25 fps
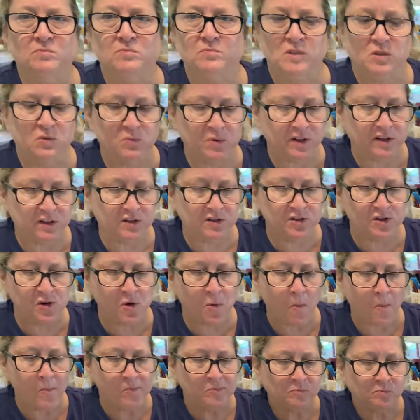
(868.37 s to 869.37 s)
They really
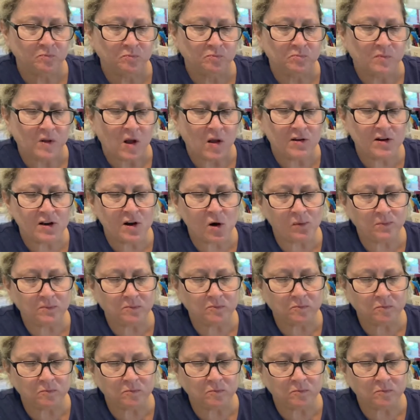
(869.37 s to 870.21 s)
do. You know,